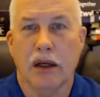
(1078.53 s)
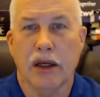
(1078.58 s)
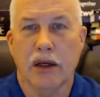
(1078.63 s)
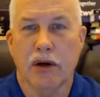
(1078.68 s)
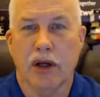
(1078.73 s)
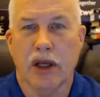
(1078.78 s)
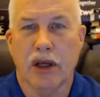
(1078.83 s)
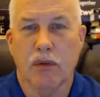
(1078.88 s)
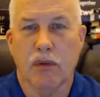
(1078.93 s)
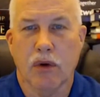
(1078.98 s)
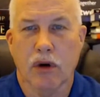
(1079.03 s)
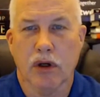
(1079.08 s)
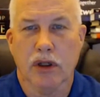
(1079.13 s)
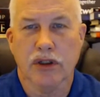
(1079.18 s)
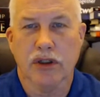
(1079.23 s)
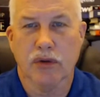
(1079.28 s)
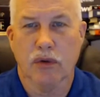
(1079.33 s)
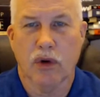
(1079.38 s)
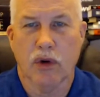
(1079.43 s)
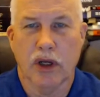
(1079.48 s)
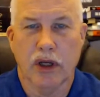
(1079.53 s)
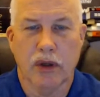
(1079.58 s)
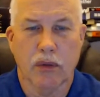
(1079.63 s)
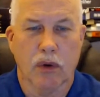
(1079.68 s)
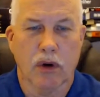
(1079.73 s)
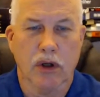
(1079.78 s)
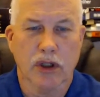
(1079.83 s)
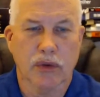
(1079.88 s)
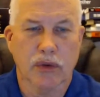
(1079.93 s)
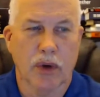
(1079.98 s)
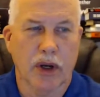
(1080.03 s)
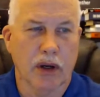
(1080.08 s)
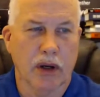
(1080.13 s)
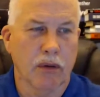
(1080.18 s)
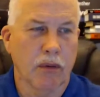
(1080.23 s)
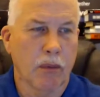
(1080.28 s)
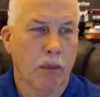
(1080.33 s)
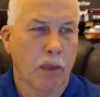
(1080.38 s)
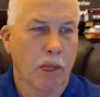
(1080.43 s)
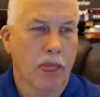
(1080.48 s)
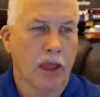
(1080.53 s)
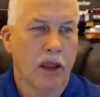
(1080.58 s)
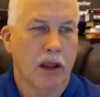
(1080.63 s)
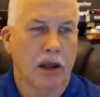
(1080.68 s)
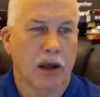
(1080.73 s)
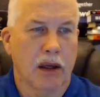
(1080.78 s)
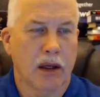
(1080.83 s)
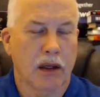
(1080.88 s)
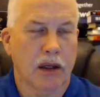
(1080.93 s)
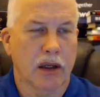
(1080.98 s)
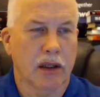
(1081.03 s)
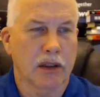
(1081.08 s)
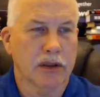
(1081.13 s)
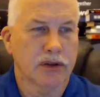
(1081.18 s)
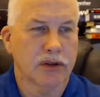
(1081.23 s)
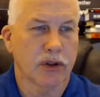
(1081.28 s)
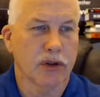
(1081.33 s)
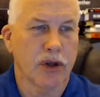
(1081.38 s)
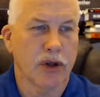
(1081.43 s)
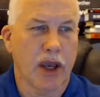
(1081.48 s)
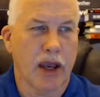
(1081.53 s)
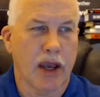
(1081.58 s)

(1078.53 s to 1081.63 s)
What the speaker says: It works well. So you